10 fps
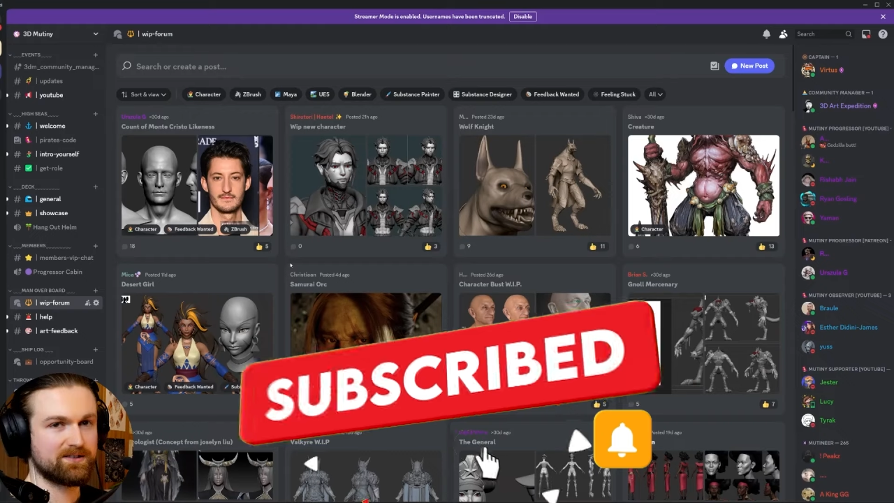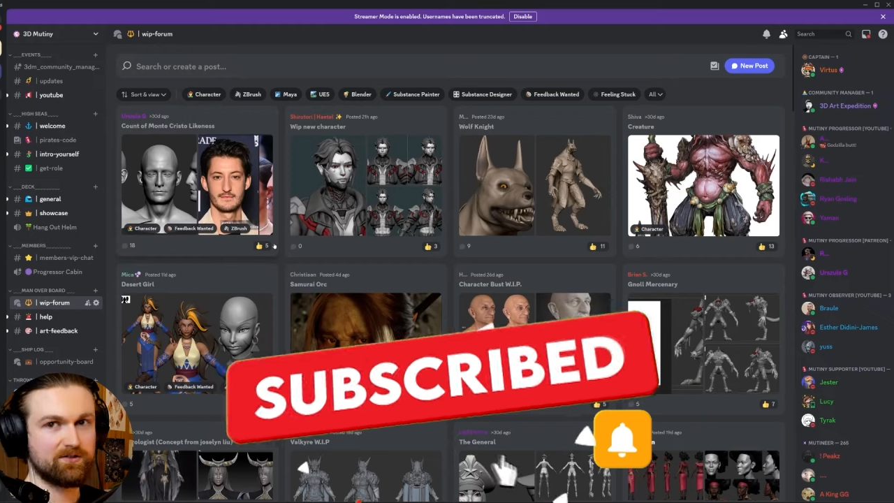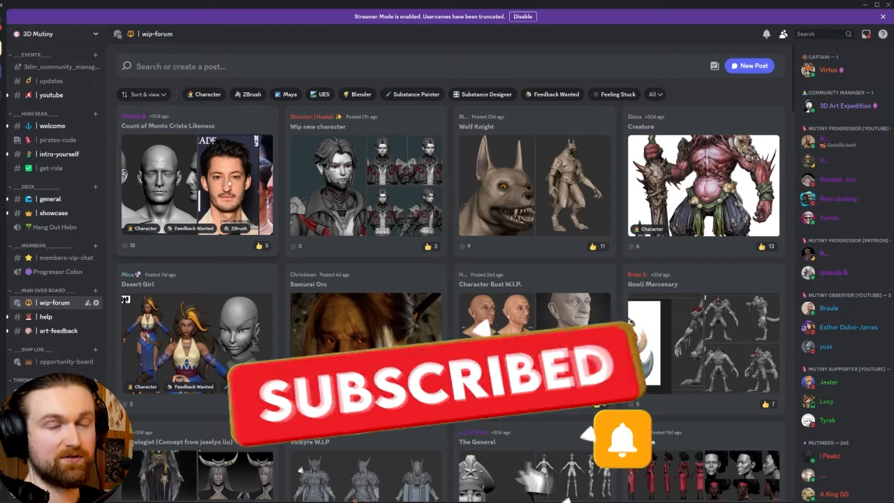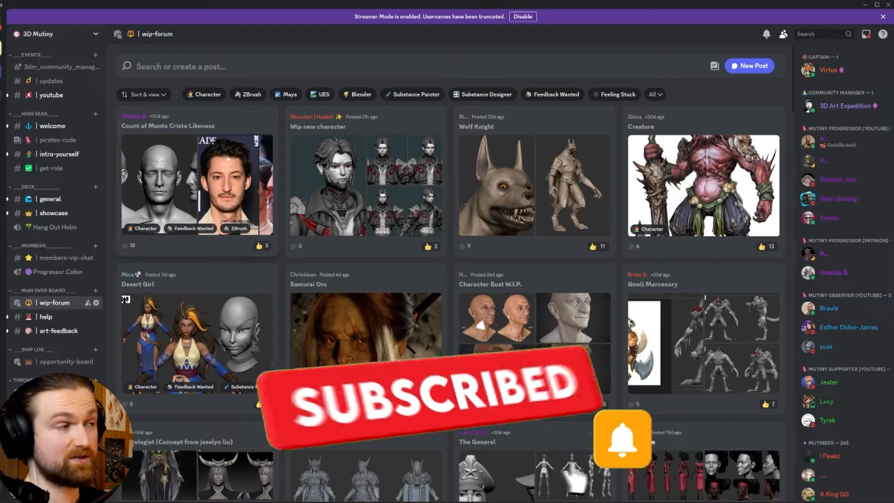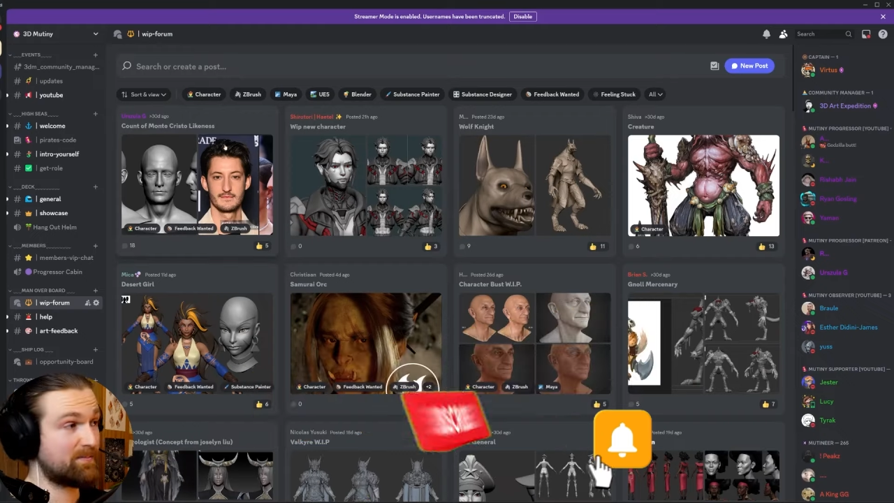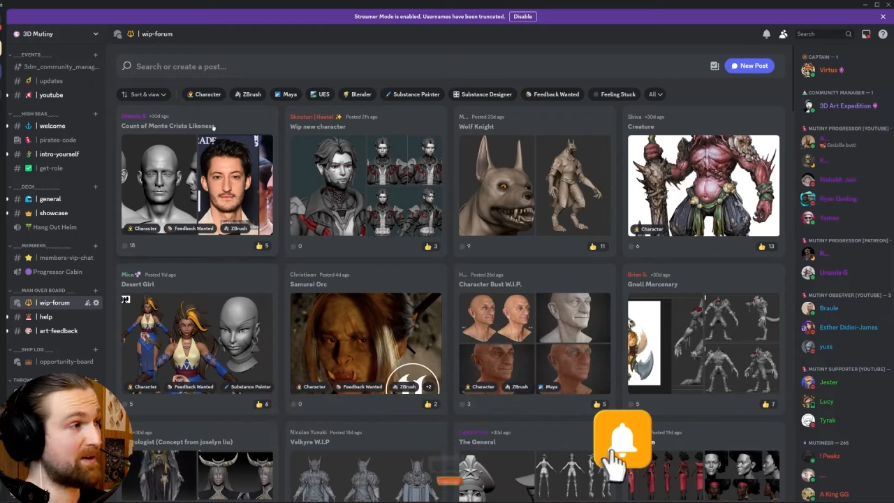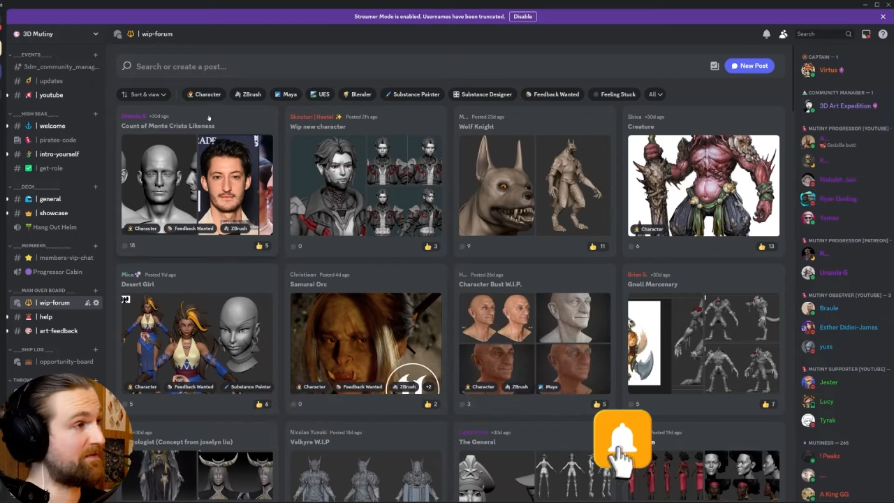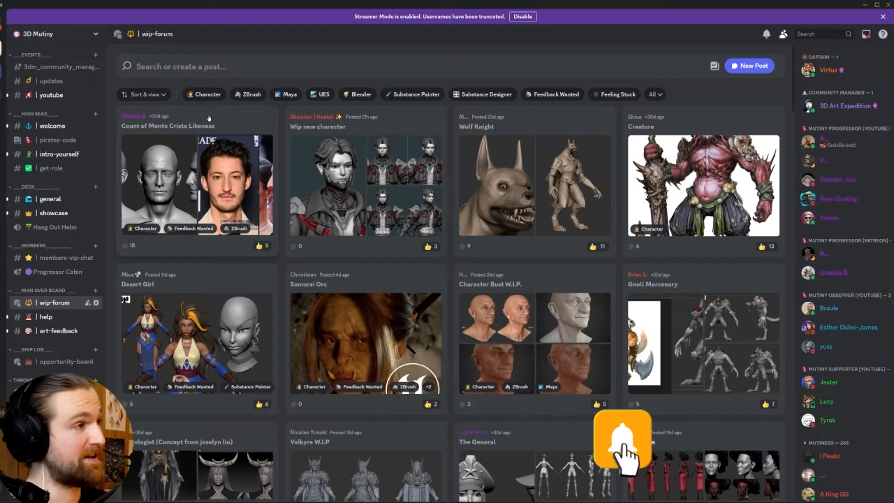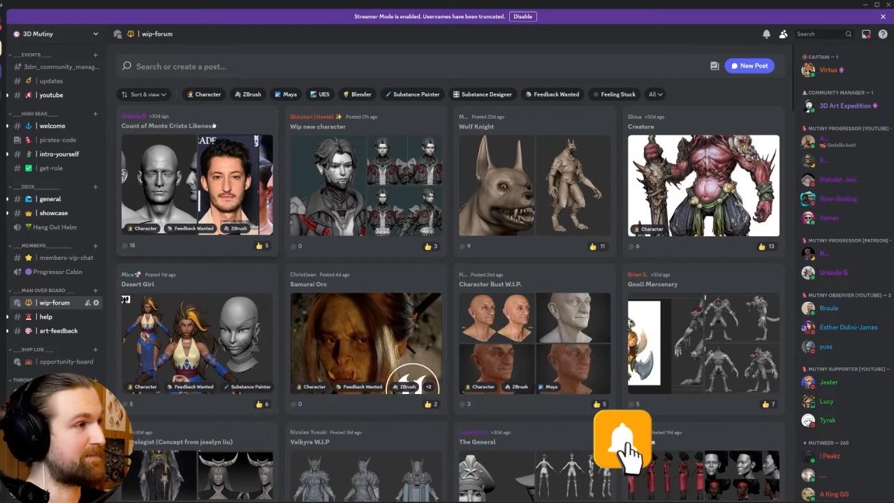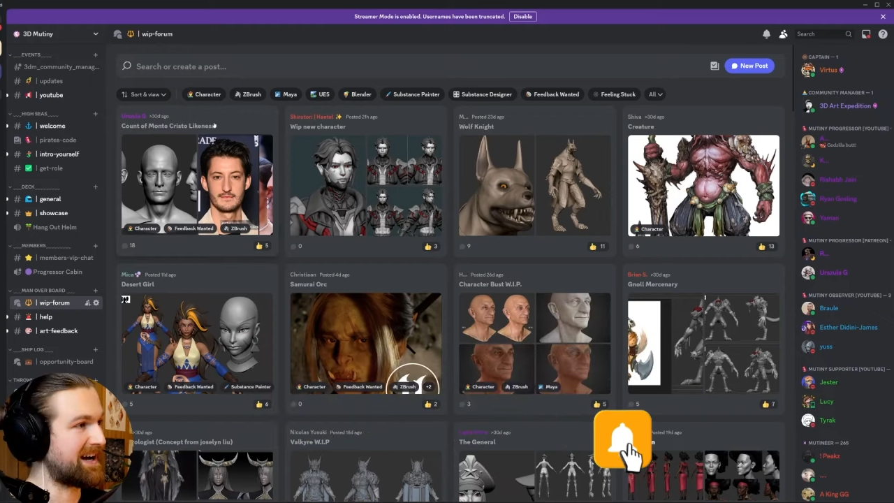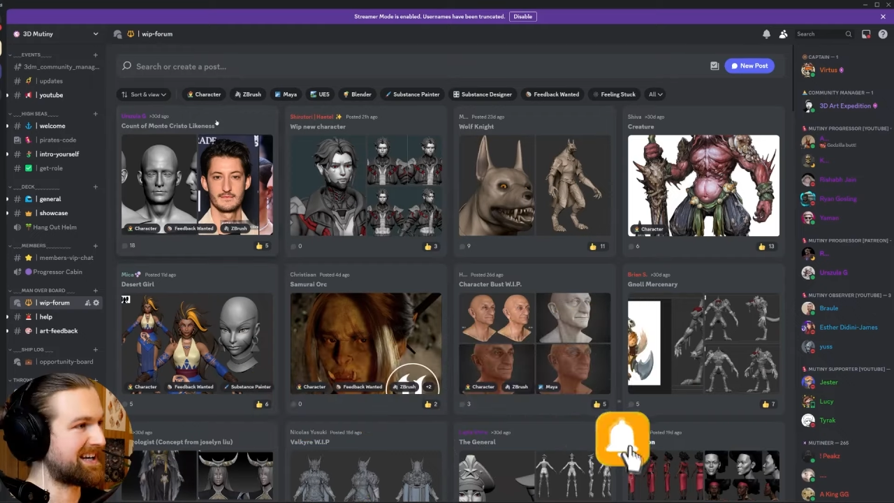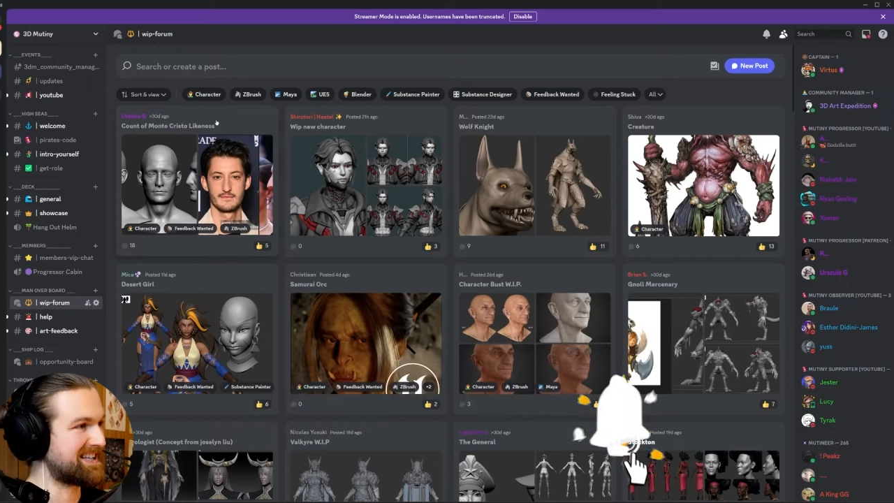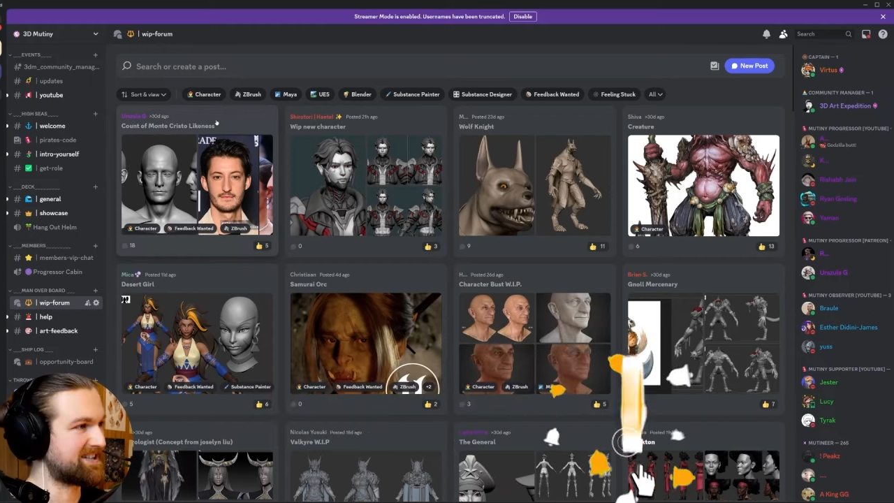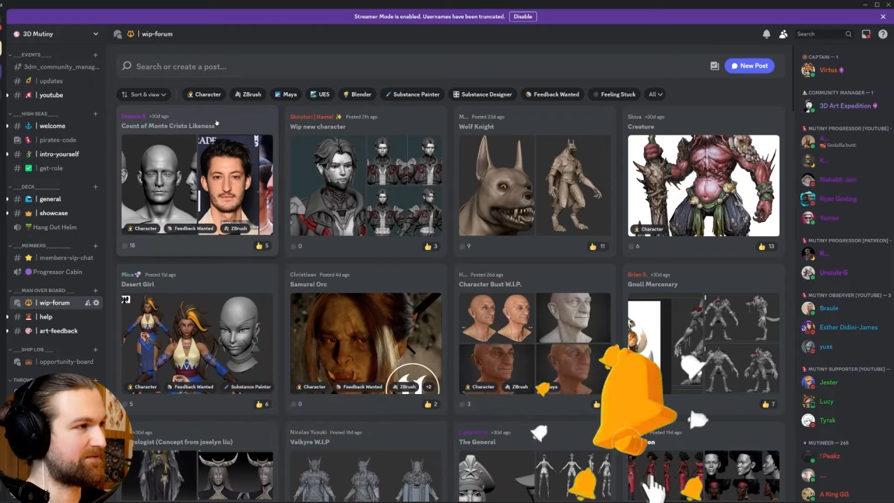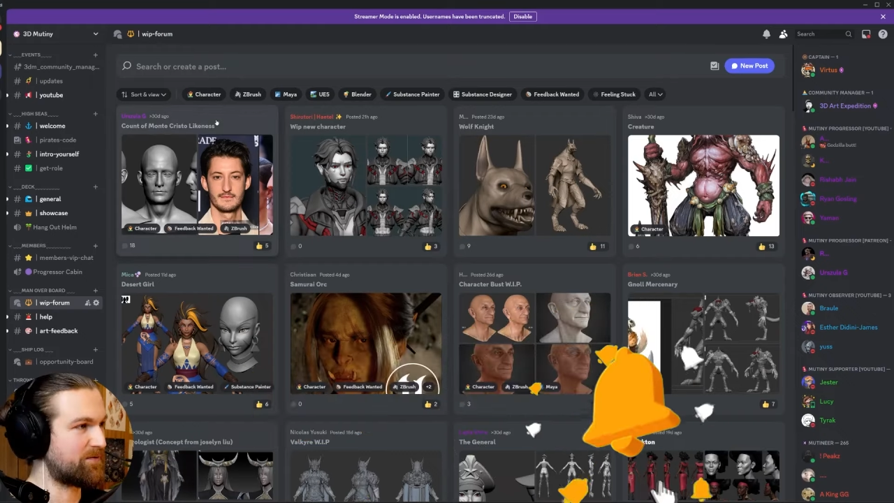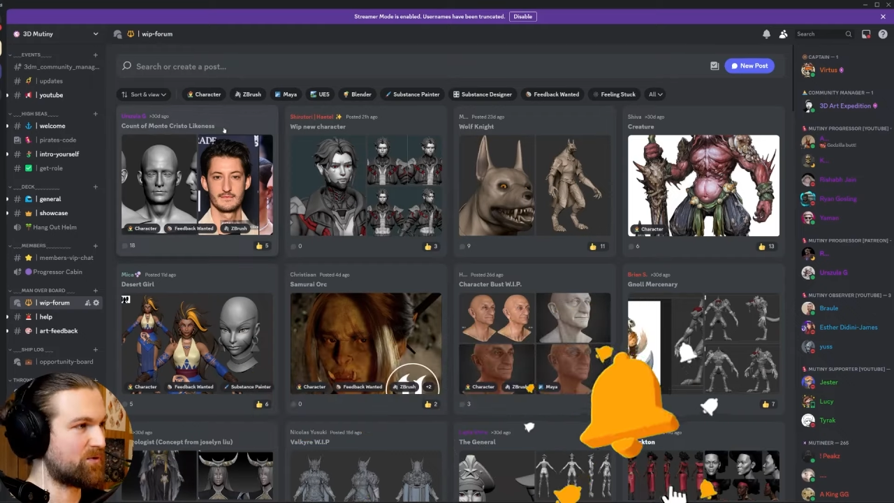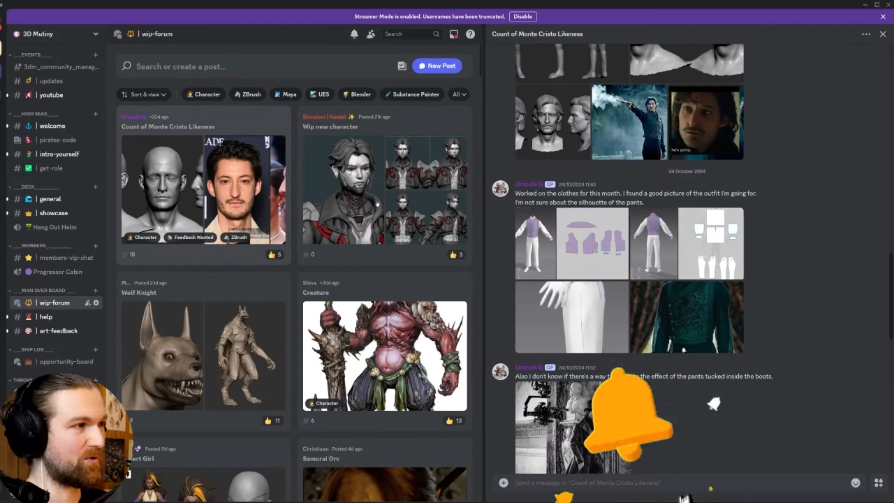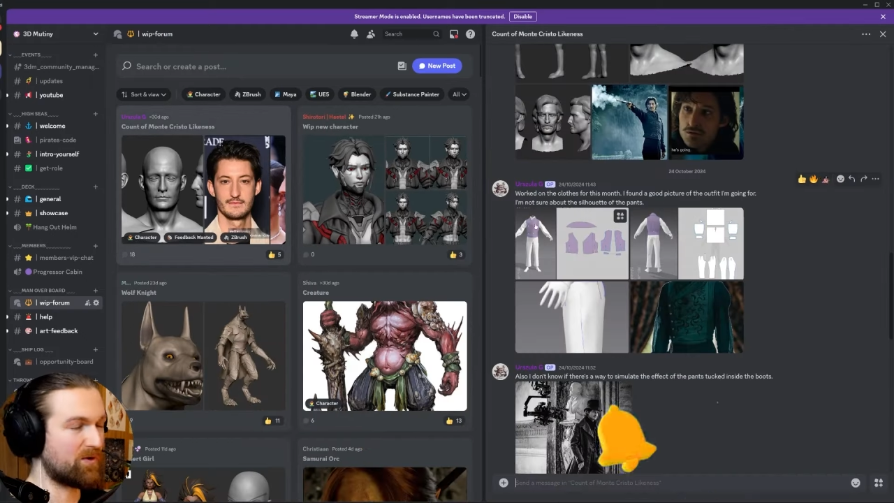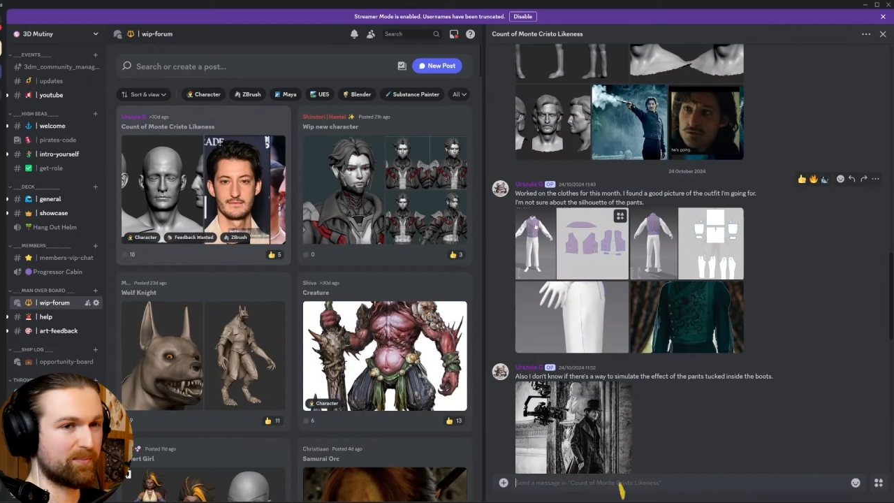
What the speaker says: So the first bit of feedback is for